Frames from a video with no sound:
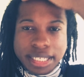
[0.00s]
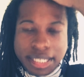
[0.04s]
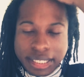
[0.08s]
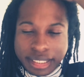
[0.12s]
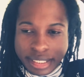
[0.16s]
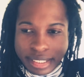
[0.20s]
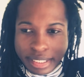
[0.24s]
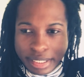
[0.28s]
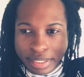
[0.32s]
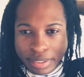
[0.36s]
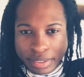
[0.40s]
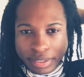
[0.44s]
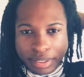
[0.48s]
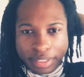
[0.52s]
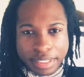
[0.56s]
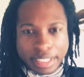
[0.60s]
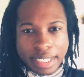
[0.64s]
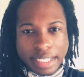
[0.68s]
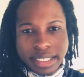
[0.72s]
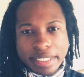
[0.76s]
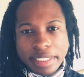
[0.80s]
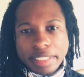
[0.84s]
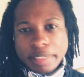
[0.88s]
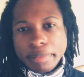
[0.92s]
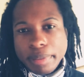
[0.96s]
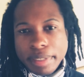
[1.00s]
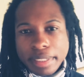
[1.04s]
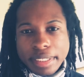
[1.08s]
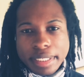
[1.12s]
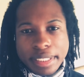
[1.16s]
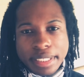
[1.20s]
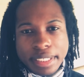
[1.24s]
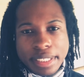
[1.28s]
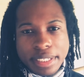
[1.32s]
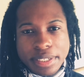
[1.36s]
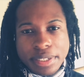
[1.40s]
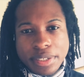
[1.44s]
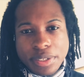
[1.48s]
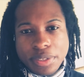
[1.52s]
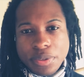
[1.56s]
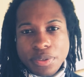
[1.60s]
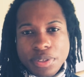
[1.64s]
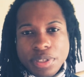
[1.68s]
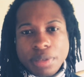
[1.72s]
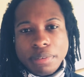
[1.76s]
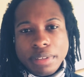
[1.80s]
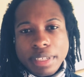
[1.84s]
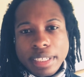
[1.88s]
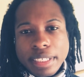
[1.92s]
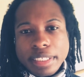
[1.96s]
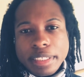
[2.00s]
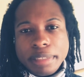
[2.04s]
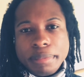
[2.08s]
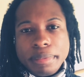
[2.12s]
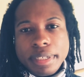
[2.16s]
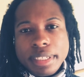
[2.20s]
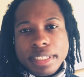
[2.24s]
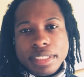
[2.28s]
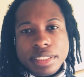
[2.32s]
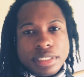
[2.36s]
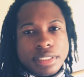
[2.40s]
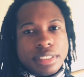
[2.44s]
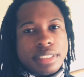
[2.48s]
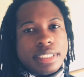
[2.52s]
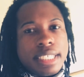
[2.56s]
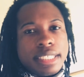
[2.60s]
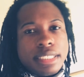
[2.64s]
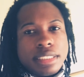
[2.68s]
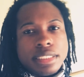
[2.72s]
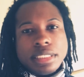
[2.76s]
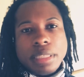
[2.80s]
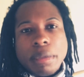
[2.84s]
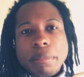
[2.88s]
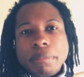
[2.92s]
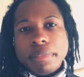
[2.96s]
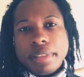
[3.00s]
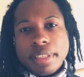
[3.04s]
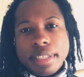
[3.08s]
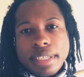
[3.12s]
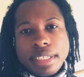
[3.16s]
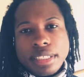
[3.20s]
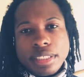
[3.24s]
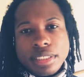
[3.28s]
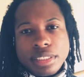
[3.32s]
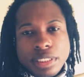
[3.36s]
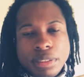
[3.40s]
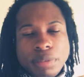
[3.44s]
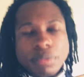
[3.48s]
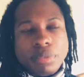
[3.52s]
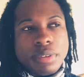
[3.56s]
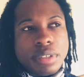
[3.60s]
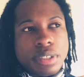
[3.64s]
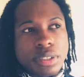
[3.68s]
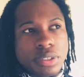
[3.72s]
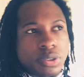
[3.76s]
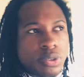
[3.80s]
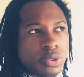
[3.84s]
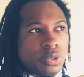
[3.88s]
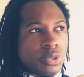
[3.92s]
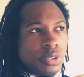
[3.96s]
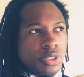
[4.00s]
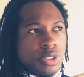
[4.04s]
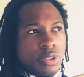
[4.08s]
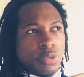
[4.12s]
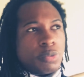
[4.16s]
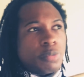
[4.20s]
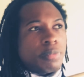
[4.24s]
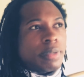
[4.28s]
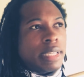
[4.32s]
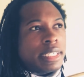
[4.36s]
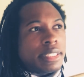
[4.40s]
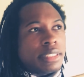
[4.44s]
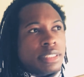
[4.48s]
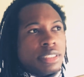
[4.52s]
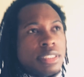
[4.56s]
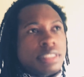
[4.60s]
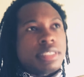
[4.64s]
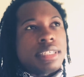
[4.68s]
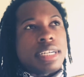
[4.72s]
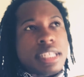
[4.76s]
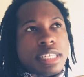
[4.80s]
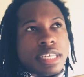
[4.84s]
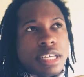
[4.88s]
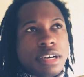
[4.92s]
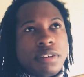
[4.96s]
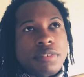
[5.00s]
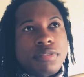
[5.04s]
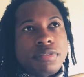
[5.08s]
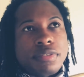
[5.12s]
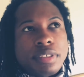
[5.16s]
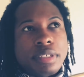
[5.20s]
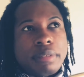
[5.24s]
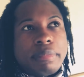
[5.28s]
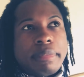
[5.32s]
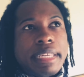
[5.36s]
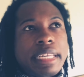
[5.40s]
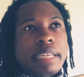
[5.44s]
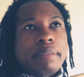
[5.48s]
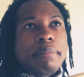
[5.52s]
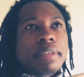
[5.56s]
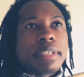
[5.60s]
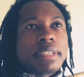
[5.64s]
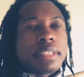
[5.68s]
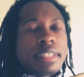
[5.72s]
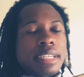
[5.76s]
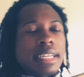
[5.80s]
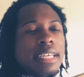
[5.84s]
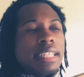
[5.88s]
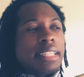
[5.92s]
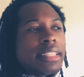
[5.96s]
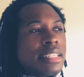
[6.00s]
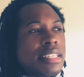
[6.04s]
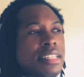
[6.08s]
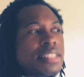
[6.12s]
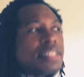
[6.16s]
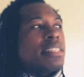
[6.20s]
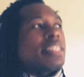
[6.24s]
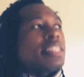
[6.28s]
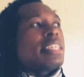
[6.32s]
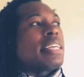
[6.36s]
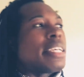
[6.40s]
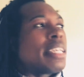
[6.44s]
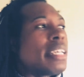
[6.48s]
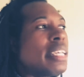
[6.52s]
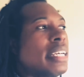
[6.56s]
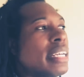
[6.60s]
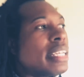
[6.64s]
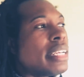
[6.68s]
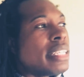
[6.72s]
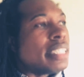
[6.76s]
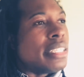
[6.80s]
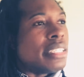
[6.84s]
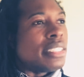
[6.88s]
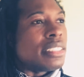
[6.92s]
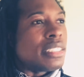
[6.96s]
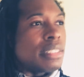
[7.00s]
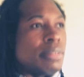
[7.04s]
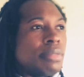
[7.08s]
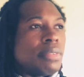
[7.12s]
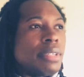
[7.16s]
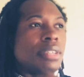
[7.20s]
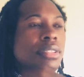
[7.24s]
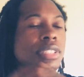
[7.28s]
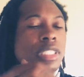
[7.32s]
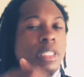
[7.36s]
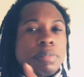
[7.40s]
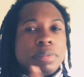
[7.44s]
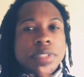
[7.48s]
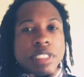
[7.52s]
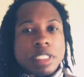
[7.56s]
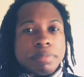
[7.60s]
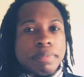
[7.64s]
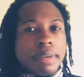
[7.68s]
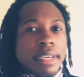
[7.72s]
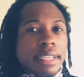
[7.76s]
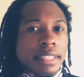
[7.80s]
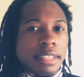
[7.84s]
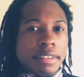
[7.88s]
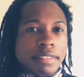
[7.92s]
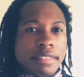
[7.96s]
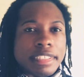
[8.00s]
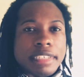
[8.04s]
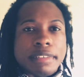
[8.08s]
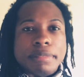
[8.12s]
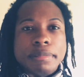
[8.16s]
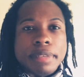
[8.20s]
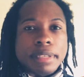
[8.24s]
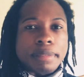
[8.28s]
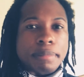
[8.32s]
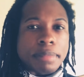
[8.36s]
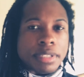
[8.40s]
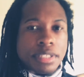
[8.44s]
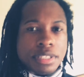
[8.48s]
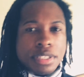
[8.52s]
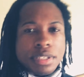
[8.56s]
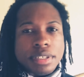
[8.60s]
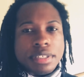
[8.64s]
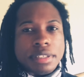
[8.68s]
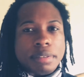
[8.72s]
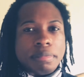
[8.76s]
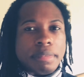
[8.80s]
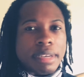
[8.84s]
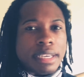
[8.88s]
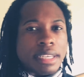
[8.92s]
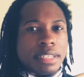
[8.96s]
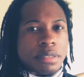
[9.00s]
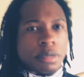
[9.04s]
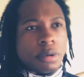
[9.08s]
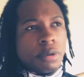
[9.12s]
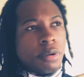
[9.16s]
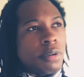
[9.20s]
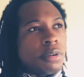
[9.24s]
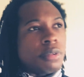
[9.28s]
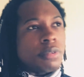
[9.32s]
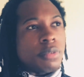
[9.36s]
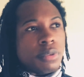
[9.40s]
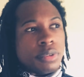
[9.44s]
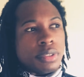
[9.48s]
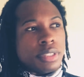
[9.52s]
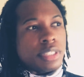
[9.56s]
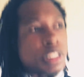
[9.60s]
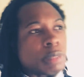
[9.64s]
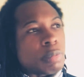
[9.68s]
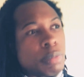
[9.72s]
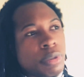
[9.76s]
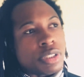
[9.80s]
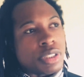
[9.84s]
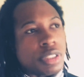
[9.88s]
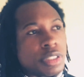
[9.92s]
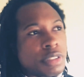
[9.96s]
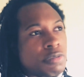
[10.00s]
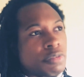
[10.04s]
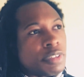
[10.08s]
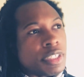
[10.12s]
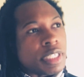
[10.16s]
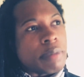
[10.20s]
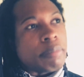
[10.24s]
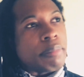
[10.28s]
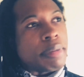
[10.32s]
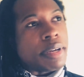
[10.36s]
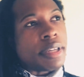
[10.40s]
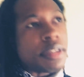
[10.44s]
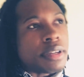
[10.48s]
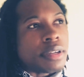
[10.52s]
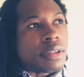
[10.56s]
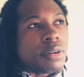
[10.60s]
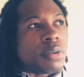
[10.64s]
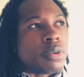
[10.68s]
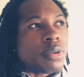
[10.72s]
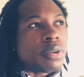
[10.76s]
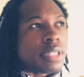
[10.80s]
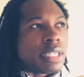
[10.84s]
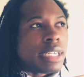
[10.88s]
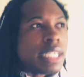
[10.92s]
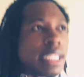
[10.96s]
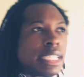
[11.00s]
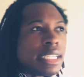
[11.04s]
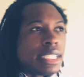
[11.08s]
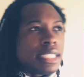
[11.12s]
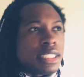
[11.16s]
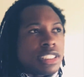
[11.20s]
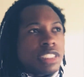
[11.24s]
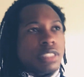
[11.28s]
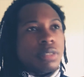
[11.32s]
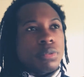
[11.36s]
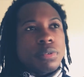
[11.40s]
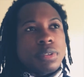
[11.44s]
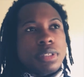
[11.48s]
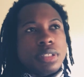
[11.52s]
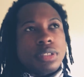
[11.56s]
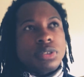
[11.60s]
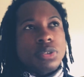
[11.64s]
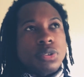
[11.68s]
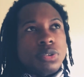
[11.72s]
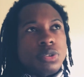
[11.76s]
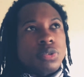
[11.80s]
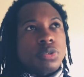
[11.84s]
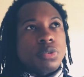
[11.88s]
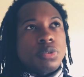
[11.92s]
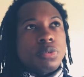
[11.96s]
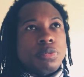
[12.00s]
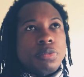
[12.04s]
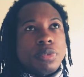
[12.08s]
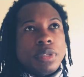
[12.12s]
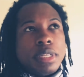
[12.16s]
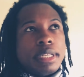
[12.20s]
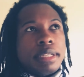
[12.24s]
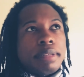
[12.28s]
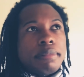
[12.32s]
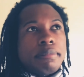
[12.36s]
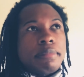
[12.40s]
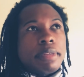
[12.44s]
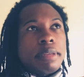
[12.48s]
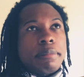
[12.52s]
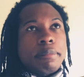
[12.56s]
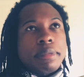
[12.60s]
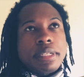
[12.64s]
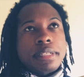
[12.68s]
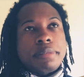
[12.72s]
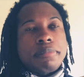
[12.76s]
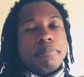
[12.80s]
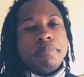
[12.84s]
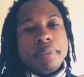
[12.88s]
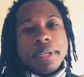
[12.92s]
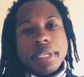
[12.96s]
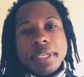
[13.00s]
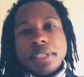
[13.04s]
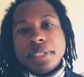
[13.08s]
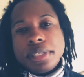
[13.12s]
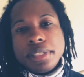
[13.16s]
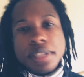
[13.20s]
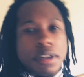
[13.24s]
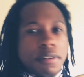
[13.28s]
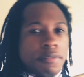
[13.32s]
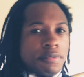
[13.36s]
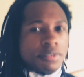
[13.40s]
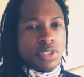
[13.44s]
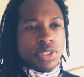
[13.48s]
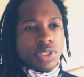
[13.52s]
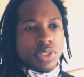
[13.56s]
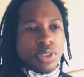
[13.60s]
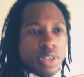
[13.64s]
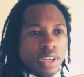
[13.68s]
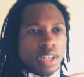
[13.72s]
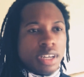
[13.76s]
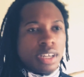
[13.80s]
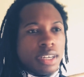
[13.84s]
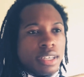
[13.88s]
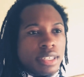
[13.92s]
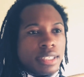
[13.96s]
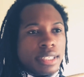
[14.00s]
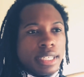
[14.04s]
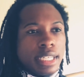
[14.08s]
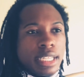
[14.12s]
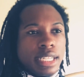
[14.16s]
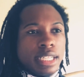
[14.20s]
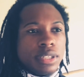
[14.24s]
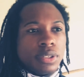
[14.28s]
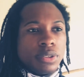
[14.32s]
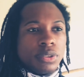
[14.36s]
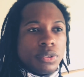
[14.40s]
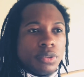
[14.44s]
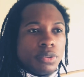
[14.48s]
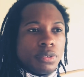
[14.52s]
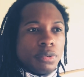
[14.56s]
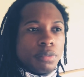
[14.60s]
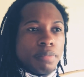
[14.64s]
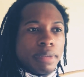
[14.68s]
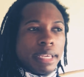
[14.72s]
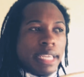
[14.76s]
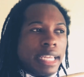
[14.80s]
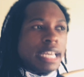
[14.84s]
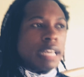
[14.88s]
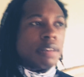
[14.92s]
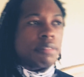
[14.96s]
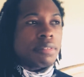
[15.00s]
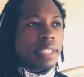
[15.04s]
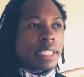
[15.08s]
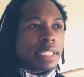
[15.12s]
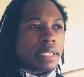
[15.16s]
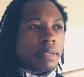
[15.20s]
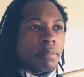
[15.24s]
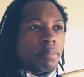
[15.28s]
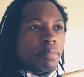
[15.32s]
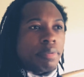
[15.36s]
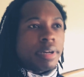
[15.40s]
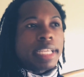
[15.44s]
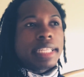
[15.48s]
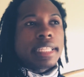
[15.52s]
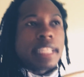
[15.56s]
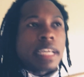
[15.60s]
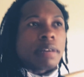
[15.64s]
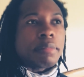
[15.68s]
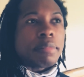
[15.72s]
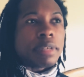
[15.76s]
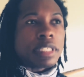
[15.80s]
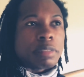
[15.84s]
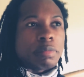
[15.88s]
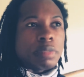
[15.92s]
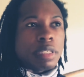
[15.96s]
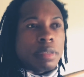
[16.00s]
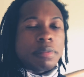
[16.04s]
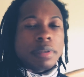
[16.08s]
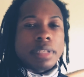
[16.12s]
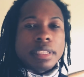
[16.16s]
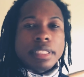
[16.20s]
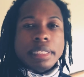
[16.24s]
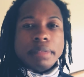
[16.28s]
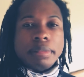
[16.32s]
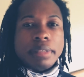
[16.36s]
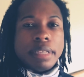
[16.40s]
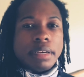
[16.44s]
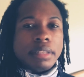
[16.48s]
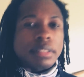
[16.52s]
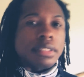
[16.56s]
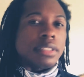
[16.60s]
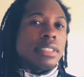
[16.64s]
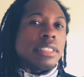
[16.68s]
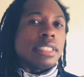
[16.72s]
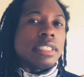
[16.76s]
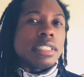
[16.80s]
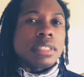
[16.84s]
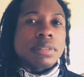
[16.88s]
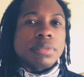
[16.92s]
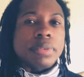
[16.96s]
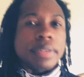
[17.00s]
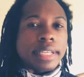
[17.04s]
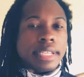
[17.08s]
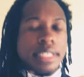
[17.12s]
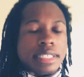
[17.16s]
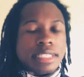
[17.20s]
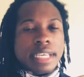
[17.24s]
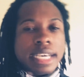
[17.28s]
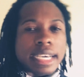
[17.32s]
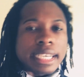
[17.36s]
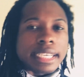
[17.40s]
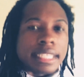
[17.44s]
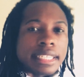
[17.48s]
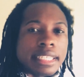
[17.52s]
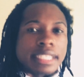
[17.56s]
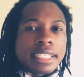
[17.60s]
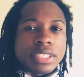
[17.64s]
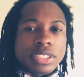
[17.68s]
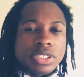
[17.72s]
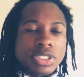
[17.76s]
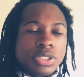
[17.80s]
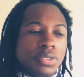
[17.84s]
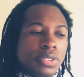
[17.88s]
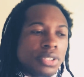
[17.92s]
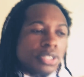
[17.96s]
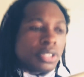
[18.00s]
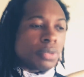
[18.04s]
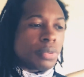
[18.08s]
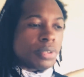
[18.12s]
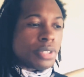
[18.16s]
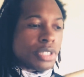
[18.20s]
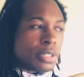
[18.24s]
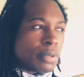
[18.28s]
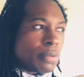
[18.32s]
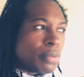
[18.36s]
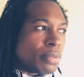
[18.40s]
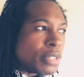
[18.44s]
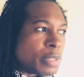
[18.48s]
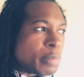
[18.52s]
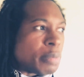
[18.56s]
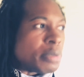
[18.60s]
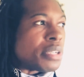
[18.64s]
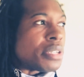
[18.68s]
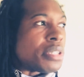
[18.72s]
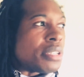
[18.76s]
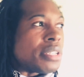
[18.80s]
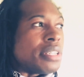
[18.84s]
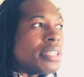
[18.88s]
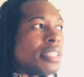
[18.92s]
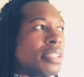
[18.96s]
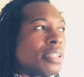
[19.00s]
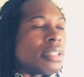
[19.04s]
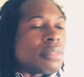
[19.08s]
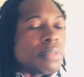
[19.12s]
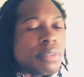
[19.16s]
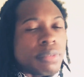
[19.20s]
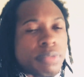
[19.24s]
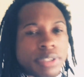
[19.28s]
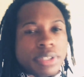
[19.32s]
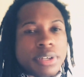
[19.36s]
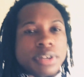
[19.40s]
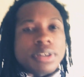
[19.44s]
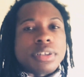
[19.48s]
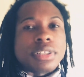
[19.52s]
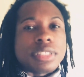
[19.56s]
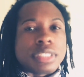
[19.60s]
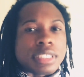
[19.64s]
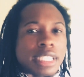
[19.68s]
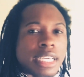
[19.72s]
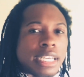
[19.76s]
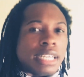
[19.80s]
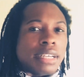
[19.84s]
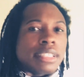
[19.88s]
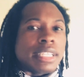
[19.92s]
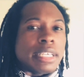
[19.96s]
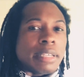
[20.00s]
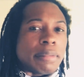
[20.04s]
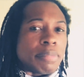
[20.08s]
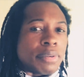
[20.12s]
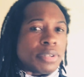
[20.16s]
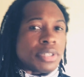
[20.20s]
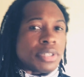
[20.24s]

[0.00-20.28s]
Now, not everybody can do something. Not everybody is good at something. Someone who you may consider as alpha may not be good at this thing. And there's someone else's perspective. They may consider them as, oh, well, this person is freaking beta, or someone who may be big and tough and strong, who may have like a breakdown because maybe deep down they're dealing with anxiety because you don't know what someone's personally dealing with, regardless of how they